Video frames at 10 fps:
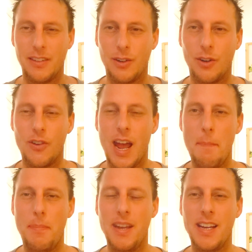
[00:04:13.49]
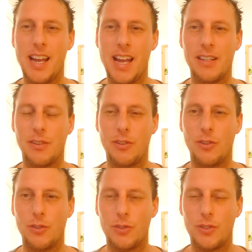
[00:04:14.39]
the grabbing
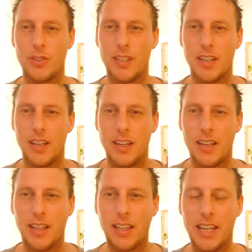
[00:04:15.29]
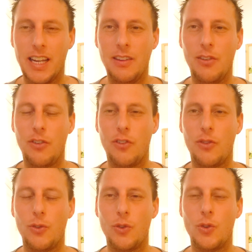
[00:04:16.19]
attitude.
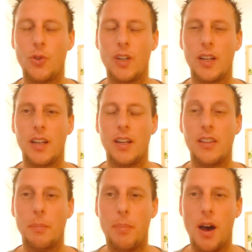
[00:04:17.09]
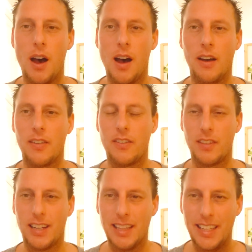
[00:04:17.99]
Clinch to the
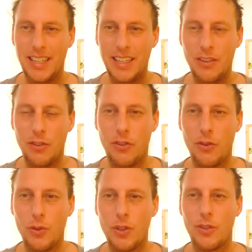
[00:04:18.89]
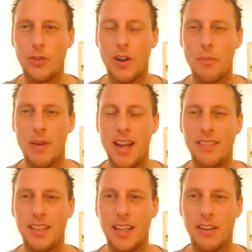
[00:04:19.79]
past, clinch to your
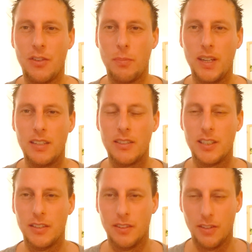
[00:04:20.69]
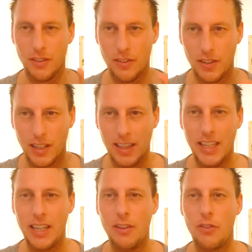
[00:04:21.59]
traumatic experiences,
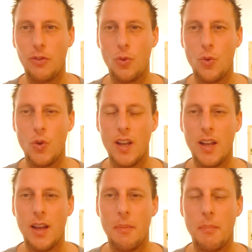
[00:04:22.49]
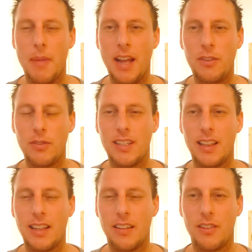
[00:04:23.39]
clinch to
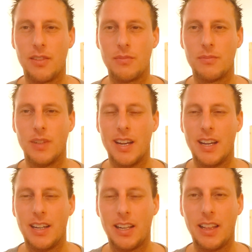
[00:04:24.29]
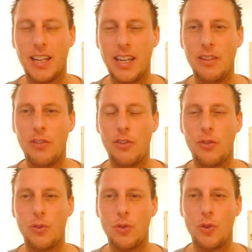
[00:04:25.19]
materialism,
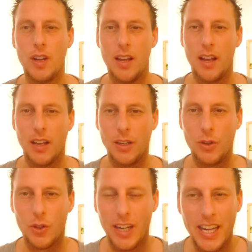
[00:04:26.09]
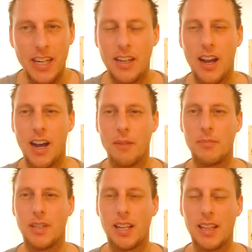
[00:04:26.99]
clinch to your
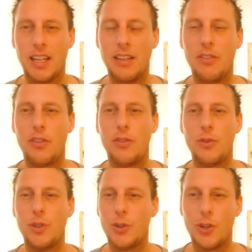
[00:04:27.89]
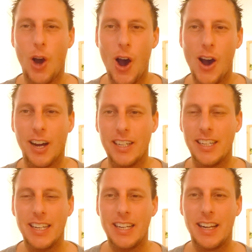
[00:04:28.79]
income, clinch to your
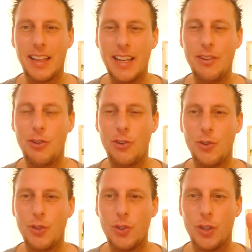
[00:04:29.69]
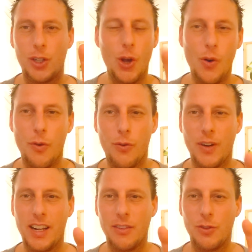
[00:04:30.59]
car, clinch to your
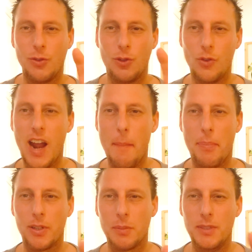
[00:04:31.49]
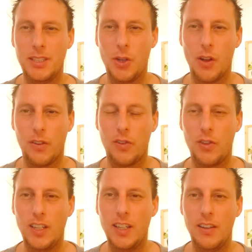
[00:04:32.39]
girlfriend to grab her because
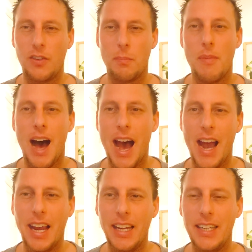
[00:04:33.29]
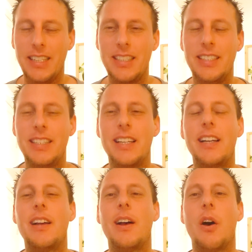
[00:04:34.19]
she is mine
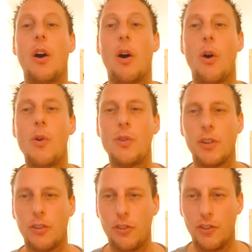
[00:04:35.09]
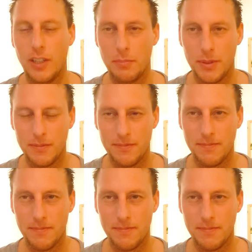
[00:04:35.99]
ownership.